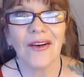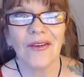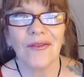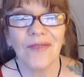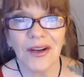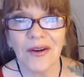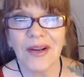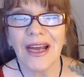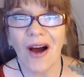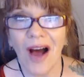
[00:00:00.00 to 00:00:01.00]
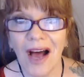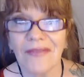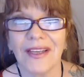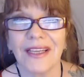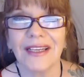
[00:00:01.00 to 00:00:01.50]
very
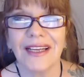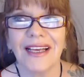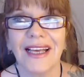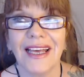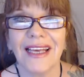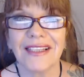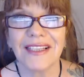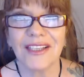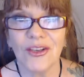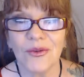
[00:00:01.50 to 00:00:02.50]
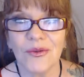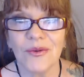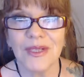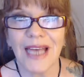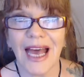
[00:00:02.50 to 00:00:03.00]
often it's
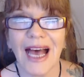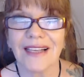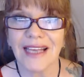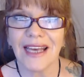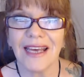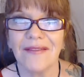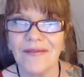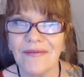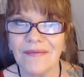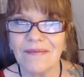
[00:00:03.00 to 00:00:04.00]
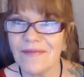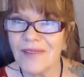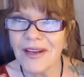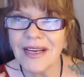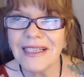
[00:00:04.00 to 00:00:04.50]
used as a
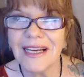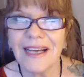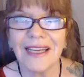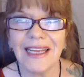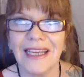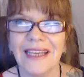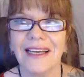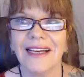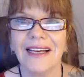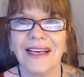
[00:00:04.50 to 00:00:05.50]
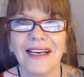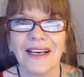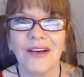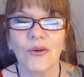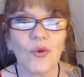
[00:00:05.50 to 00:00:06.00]
very tiny
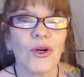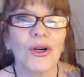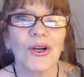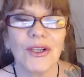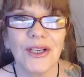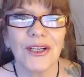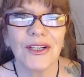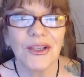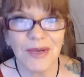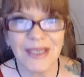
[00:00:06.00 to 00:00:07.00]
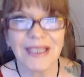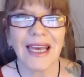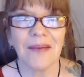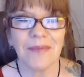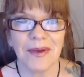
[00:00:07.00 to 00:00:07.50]
word to
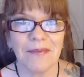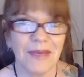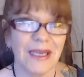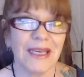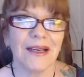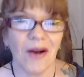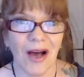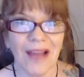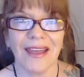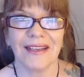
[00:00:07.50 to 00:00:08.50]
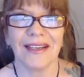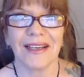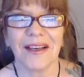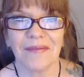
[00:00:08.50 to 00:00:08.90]
escape being authentic.